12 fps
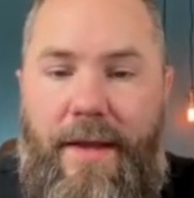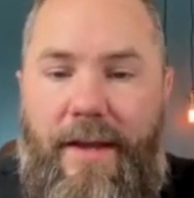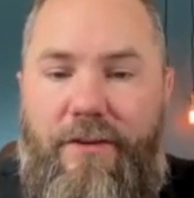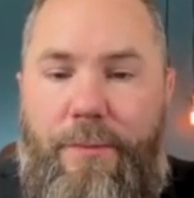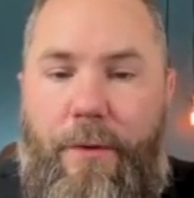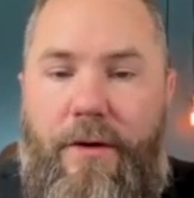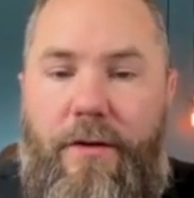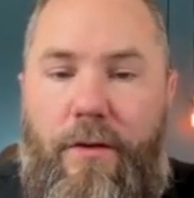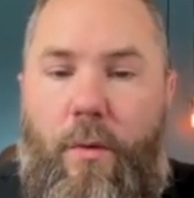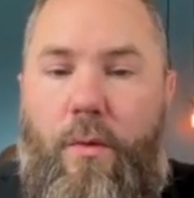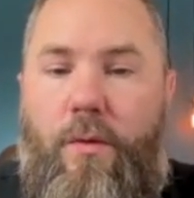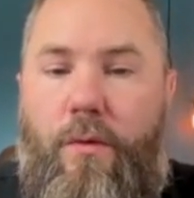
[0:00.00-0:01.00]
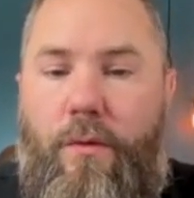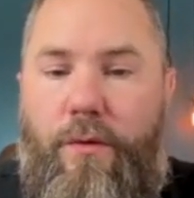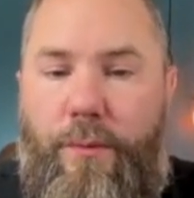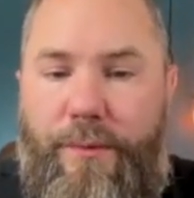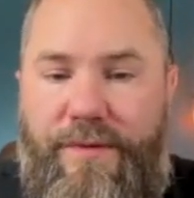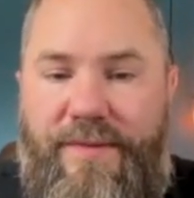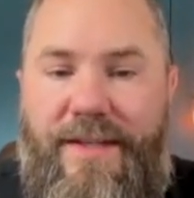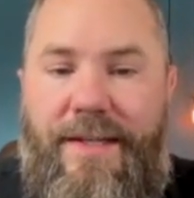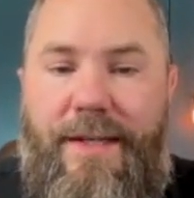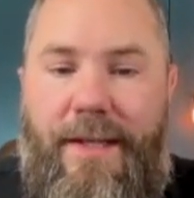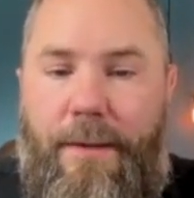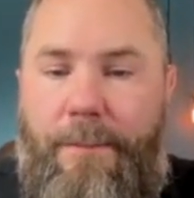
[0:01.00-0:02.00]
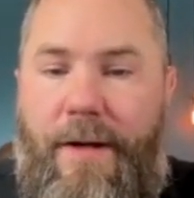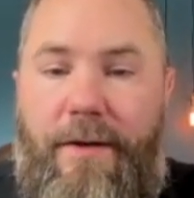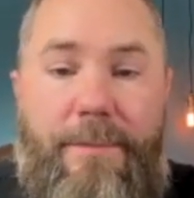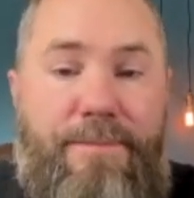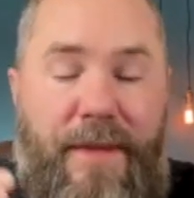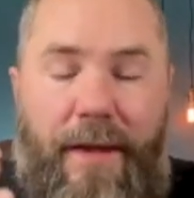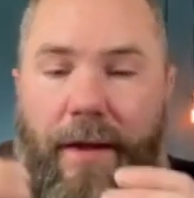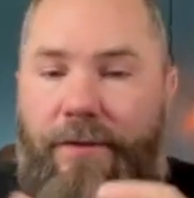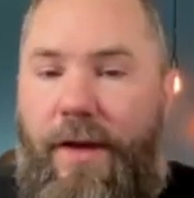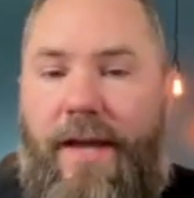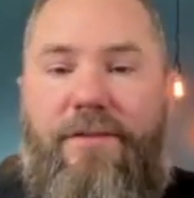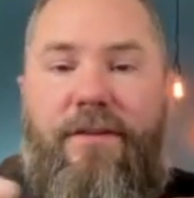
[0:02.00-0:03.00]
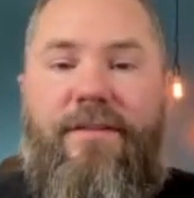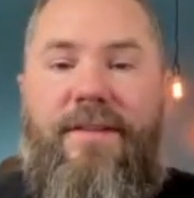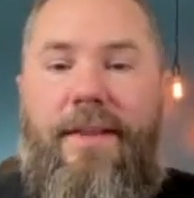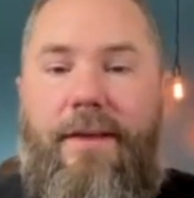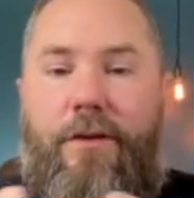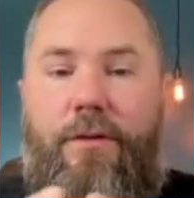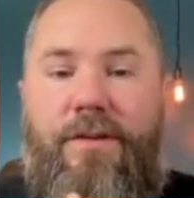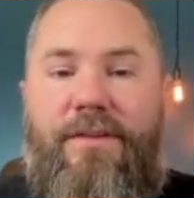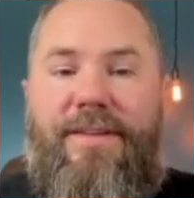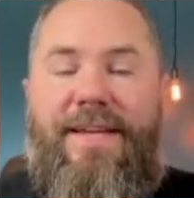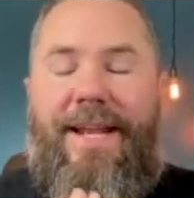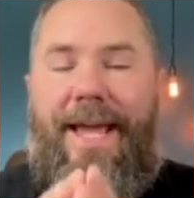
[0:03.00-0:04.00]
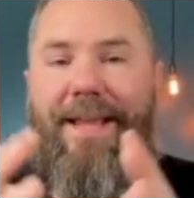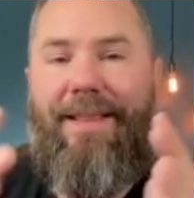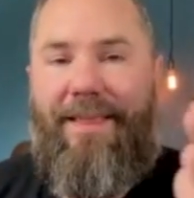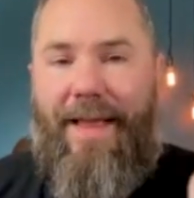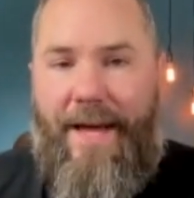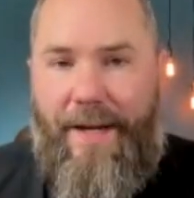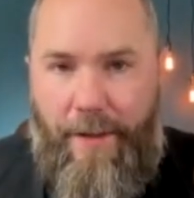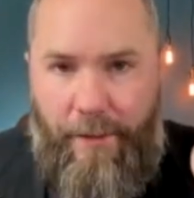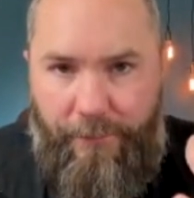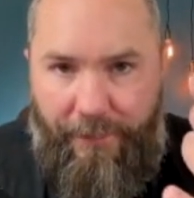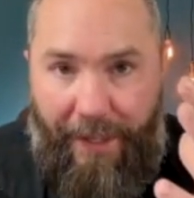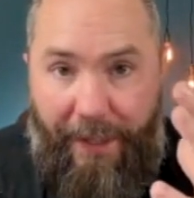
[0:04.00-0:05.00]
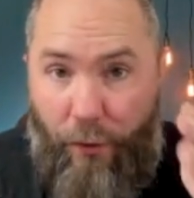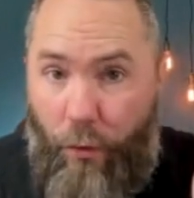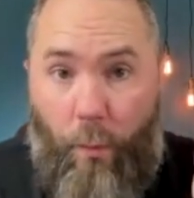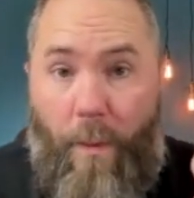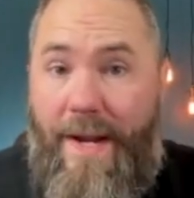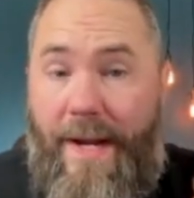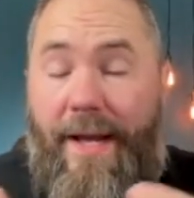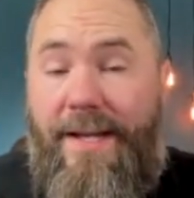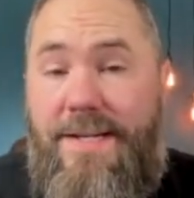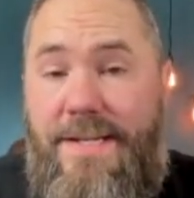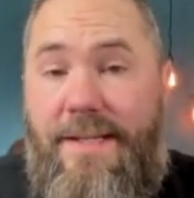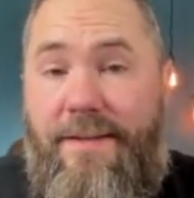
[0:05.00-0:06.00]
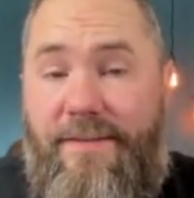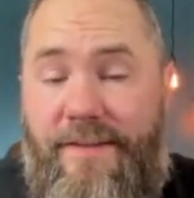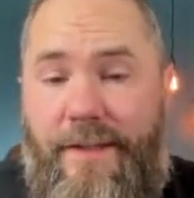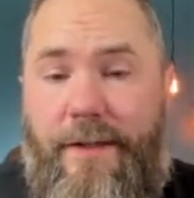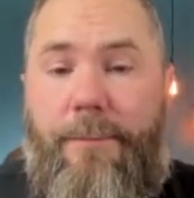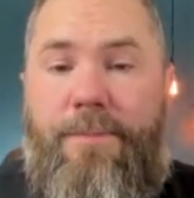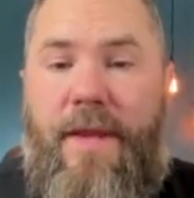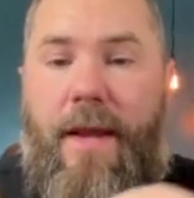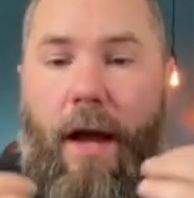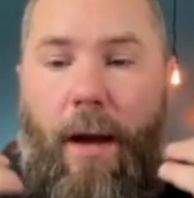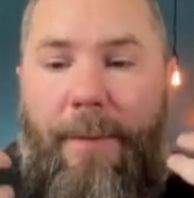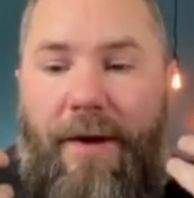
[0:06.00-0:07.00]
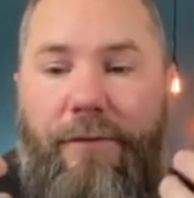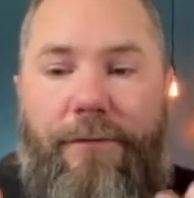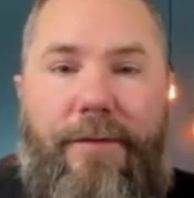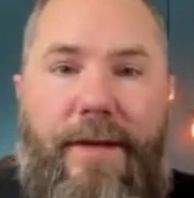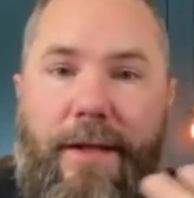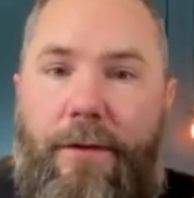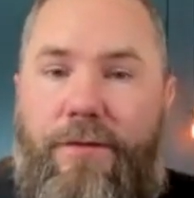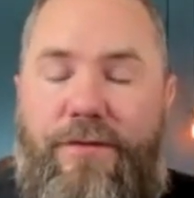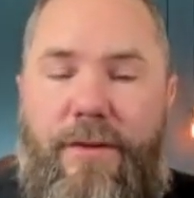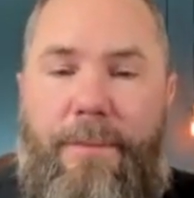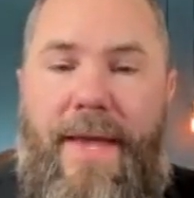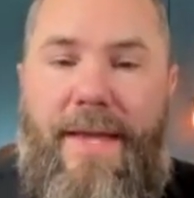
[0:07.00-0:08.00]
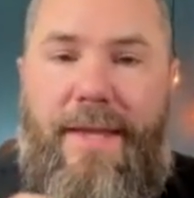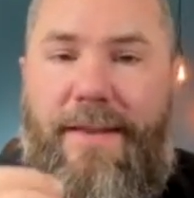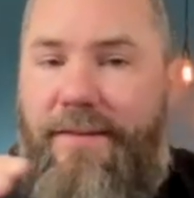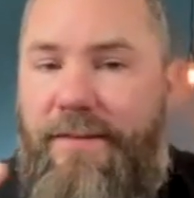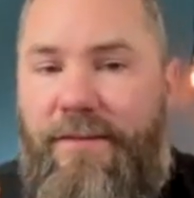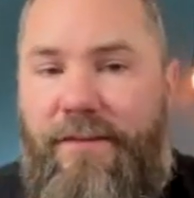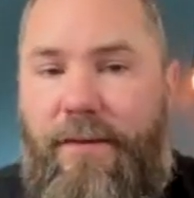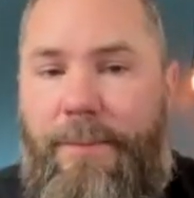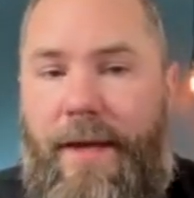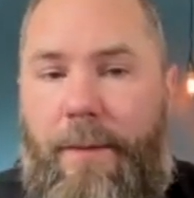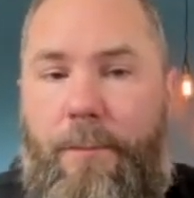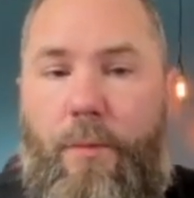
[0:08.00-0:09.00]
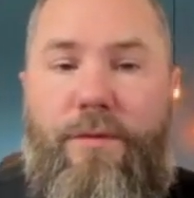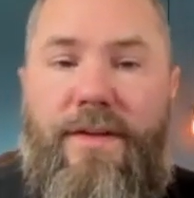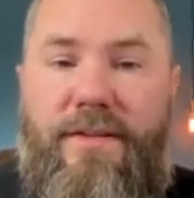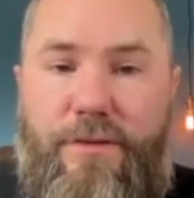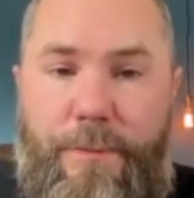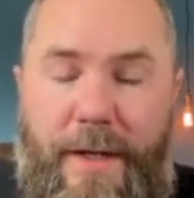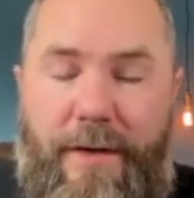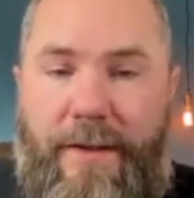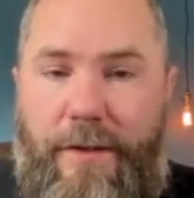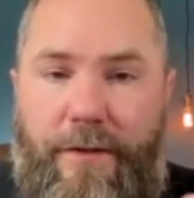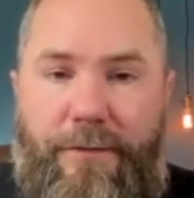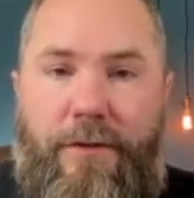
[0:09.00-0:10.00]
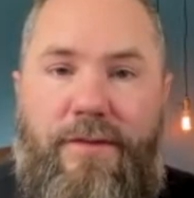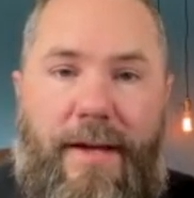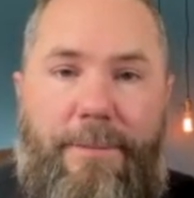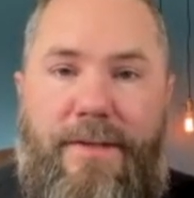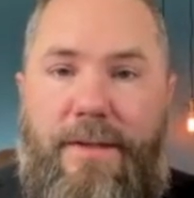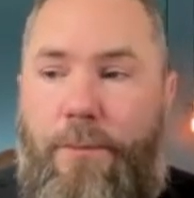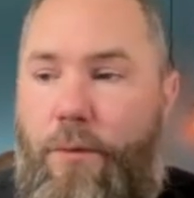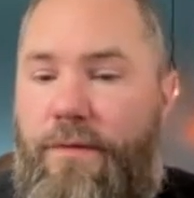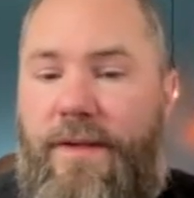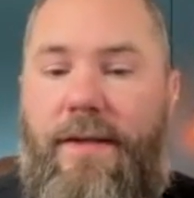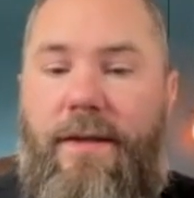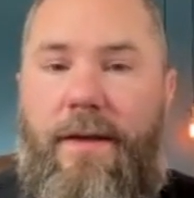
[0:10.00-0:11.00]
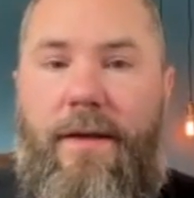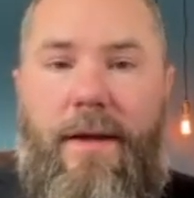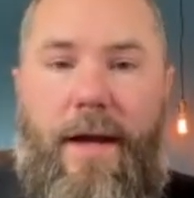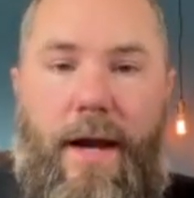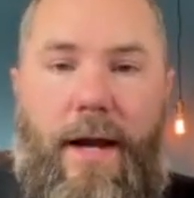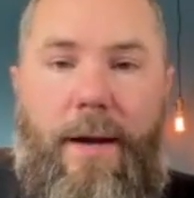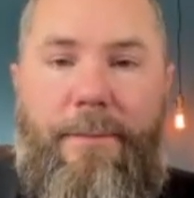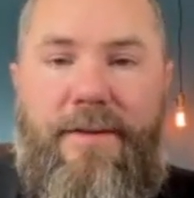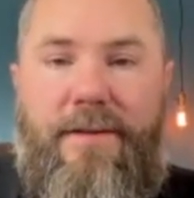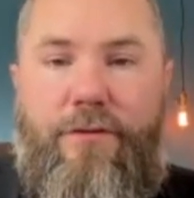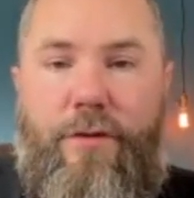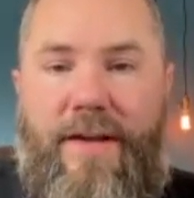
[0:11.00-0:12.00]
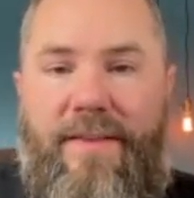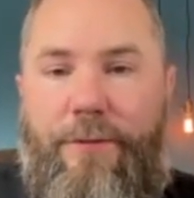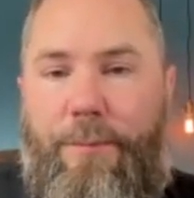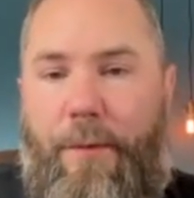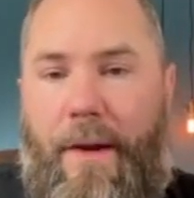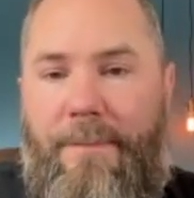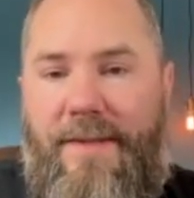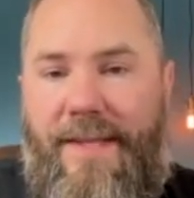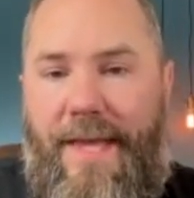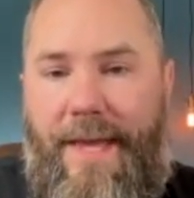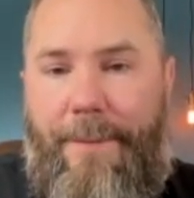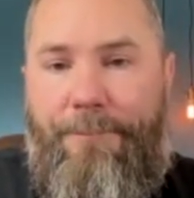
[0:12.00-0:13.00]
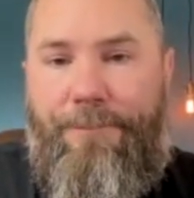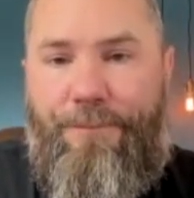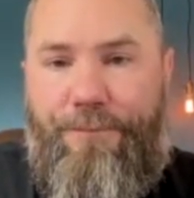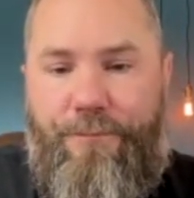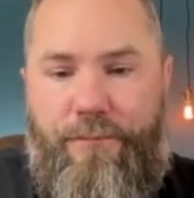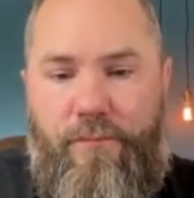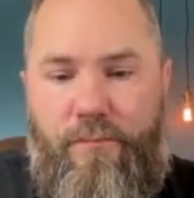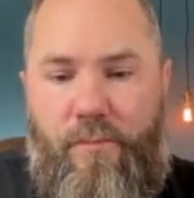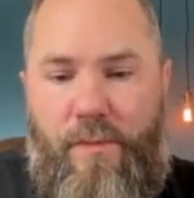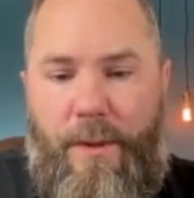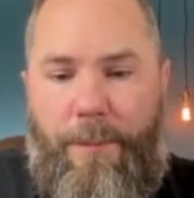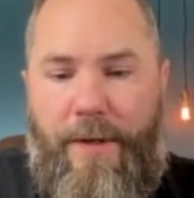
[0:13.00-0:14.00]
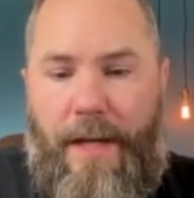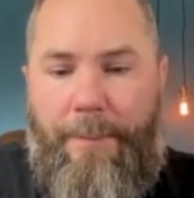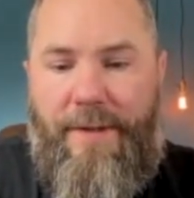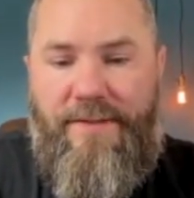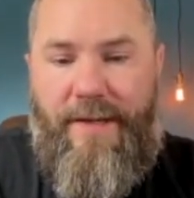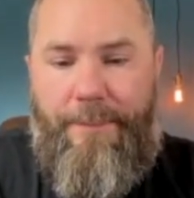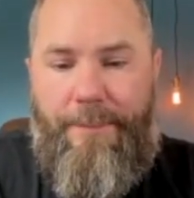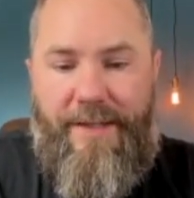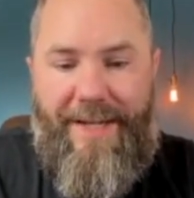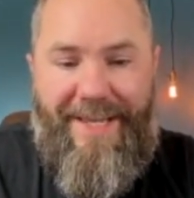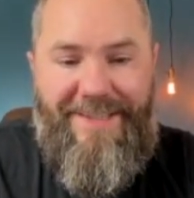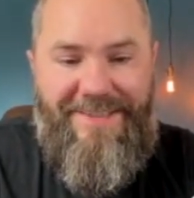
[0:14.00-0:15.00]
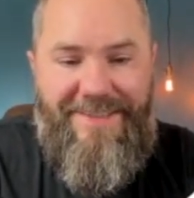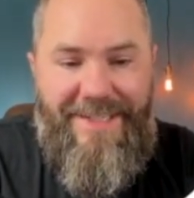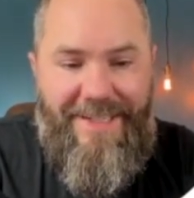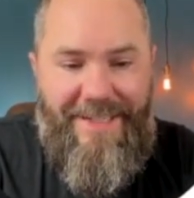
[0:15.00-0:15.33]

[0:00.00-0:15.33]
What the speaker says: Exploring local cuisine in Maryland. So as you can see, you can just get a lot of great ideas here about videos to make. And this is just about moving to Maryland. If you typed in moving, let's try this prompt again. But I'm going to type in a city